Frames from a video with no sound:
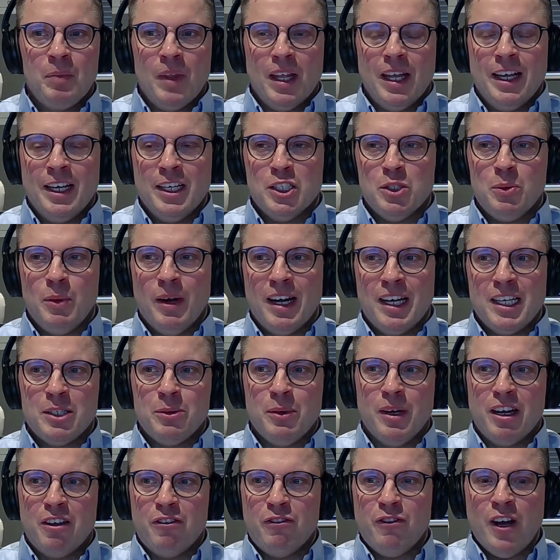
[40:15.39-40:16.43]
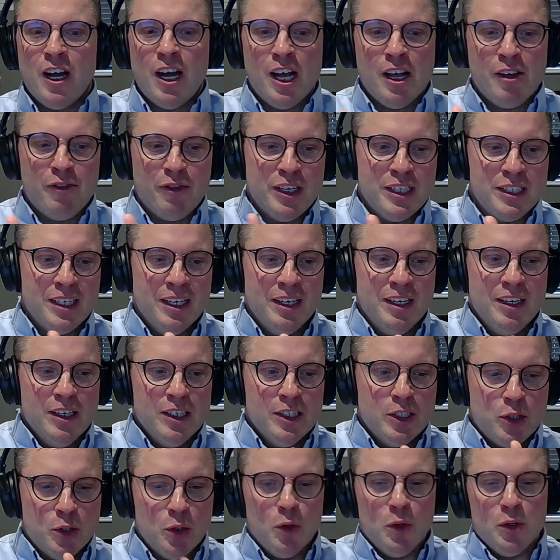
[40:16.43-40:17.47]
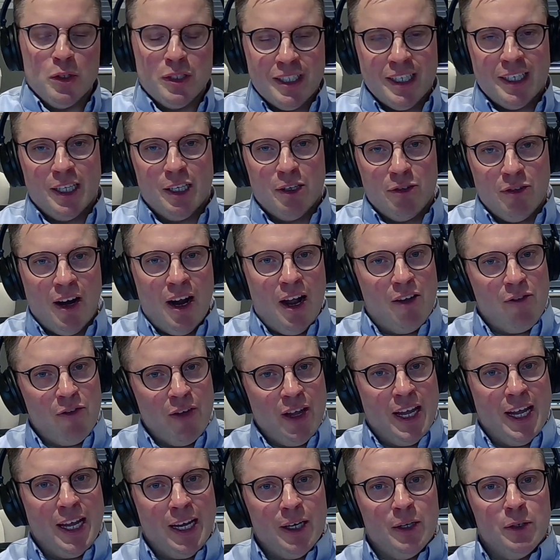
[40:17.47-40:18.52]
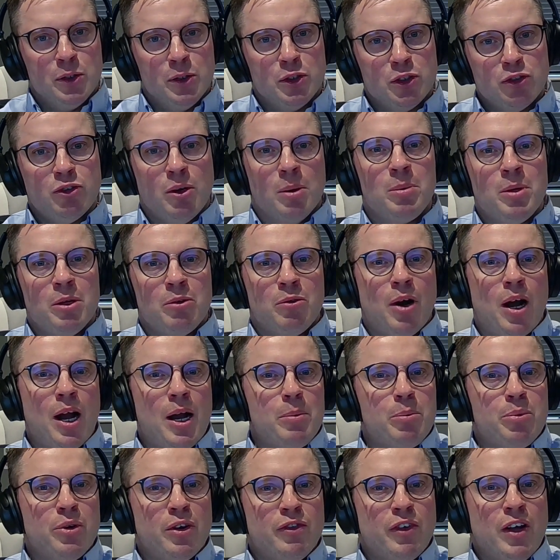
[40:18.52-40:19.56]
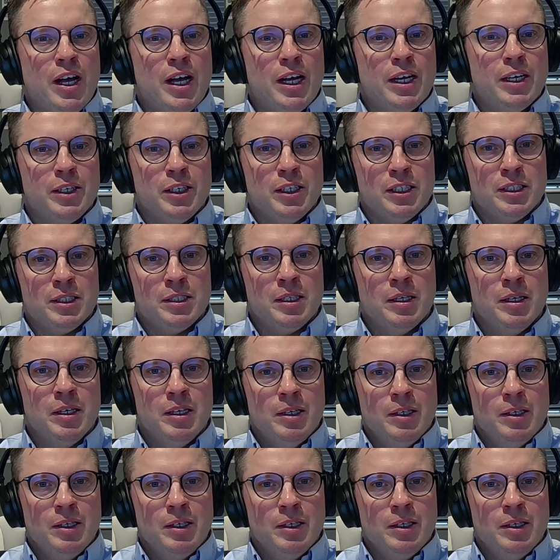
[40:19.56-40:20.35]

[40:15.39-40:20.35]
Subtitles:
in 2025, is sourcing the right vehicles from the right providers,